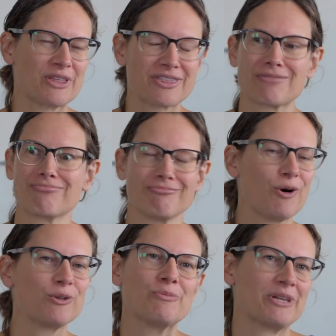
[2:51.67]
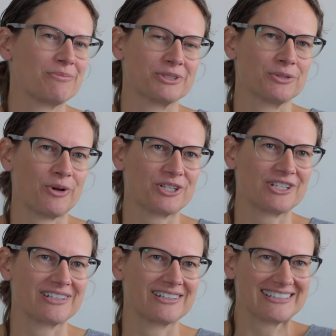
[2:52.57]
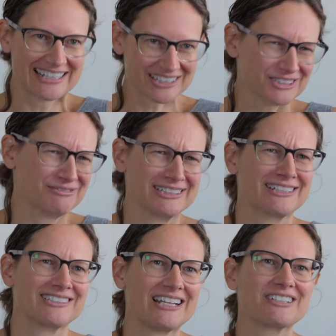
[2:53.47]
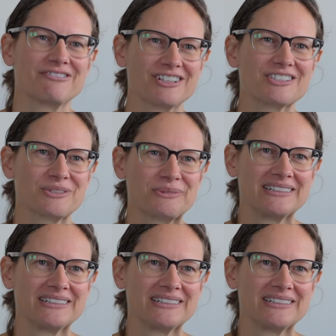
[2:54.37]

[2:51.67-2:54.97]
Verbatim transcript: with all the people that are watching is actually really exciting for us as